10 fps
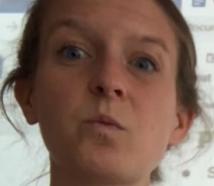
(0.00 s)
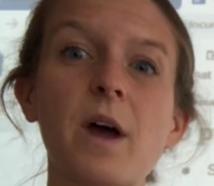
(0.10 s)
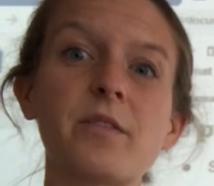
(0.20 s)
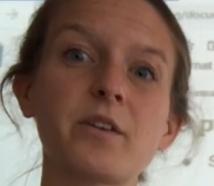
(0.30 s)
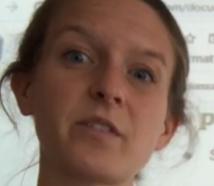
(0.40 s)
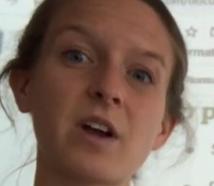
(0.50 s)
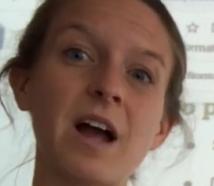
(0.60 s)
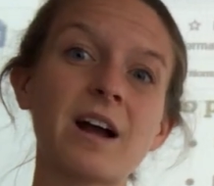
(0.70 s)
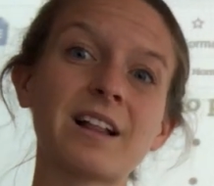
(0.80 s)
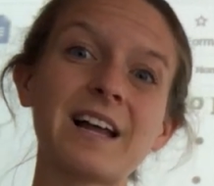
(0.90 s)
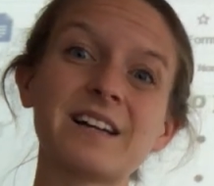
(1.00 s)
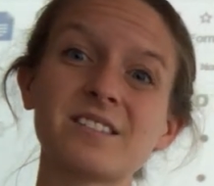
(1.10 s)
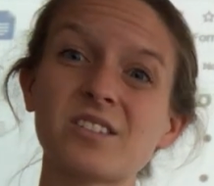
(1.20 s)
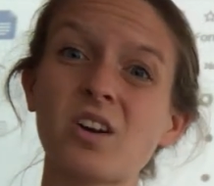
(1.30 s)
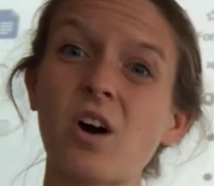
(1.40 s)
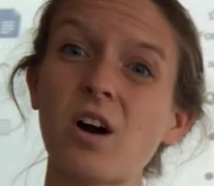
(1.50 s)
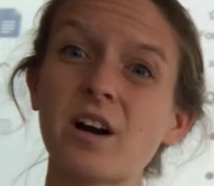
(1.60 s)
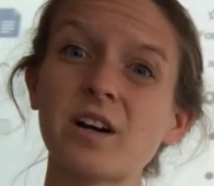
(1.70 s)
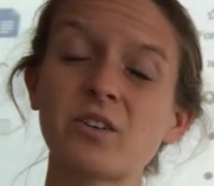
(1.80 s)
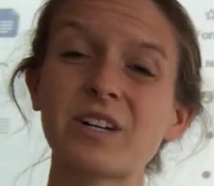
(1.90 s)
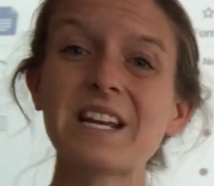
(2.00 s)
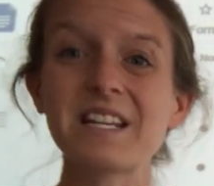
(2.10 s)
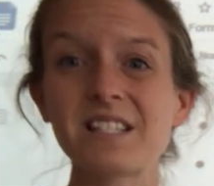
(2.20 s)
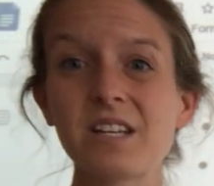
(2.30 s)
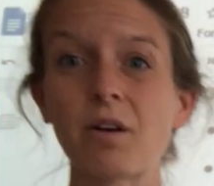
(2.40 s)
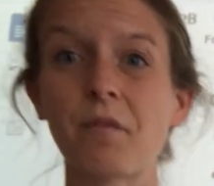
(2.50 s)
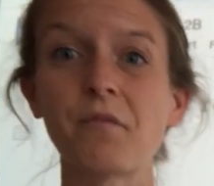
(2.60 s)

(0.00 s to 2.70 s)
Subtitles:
whether the class is hard or easy or